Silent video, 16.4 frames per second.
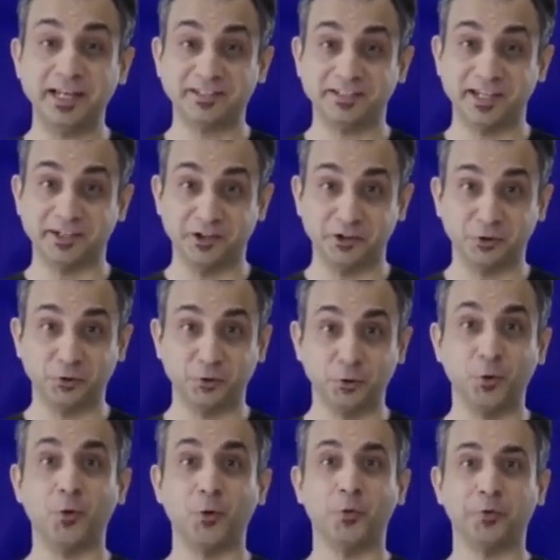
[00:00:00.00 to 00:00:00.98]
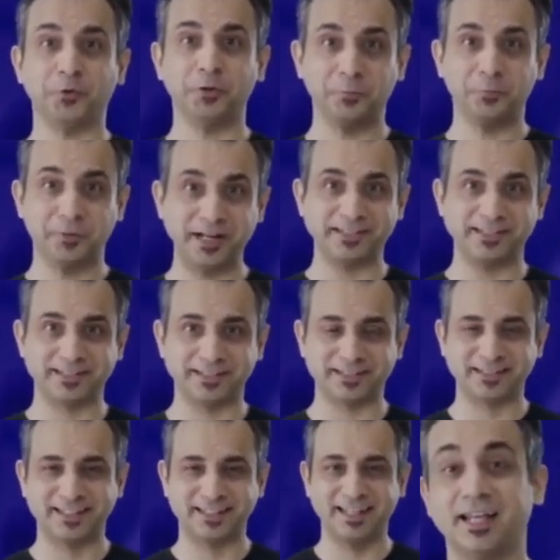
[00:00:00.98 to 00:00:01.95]
excited to know the
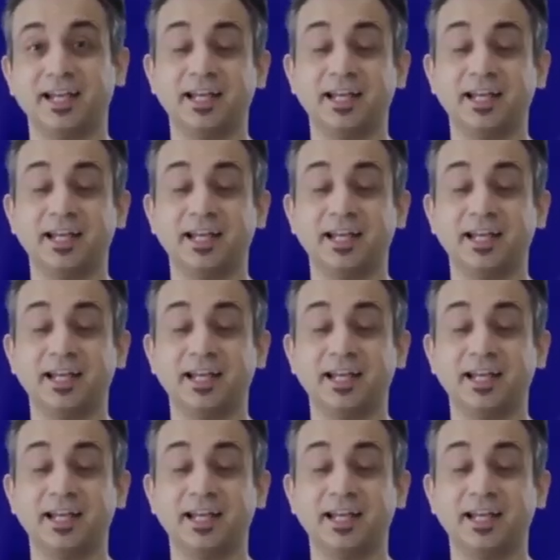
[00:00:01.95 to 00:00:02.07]
prices.